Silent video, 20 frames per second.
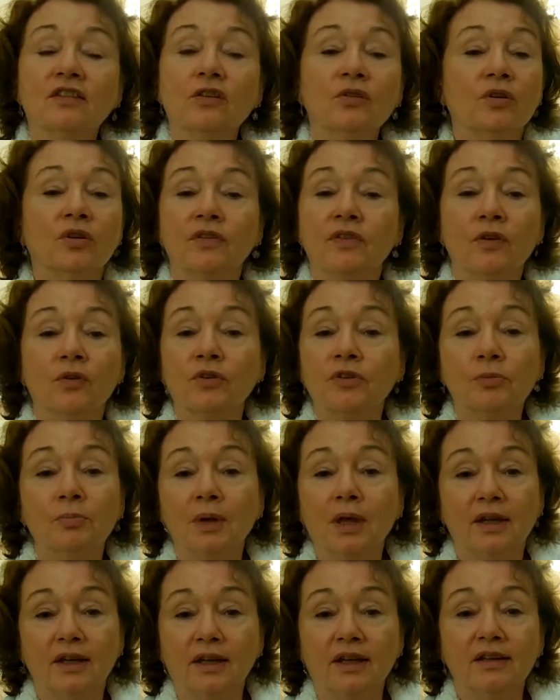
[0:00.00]
There's
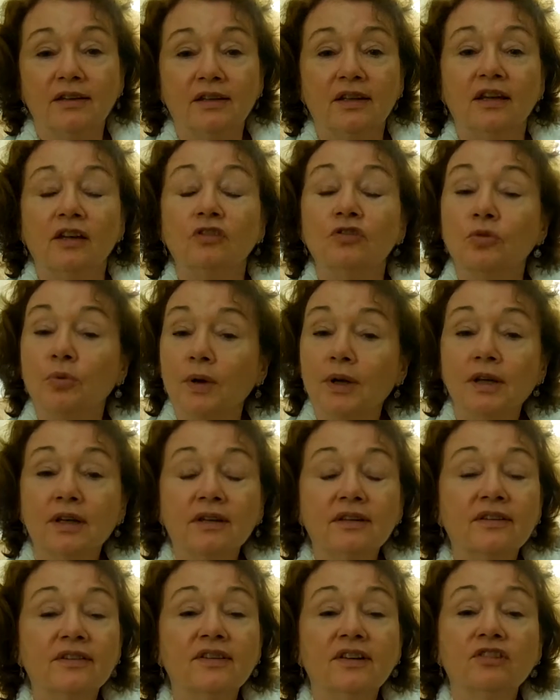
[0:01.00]
many. Trunk
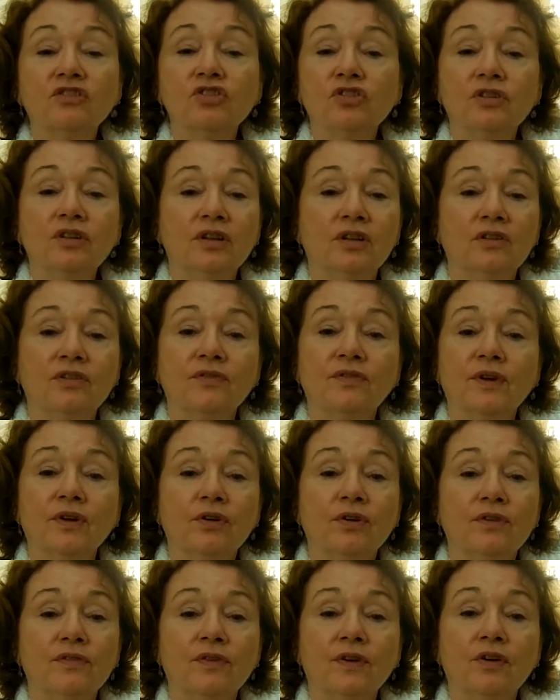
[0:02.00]
extension is
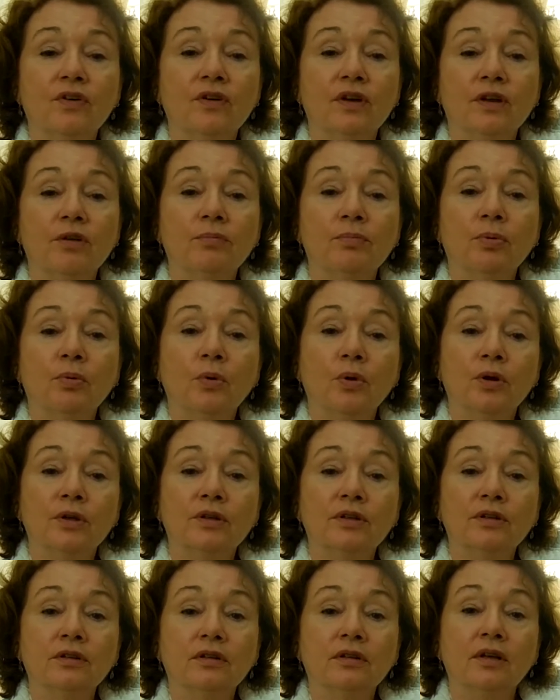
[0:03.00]
very, very
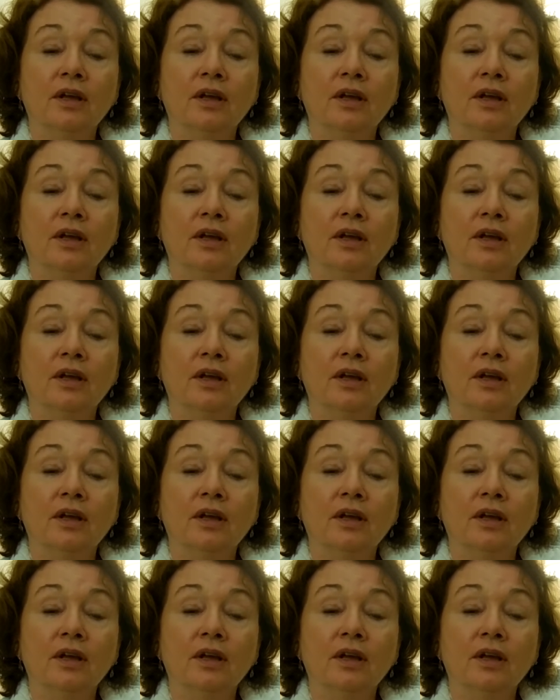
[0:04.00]
important.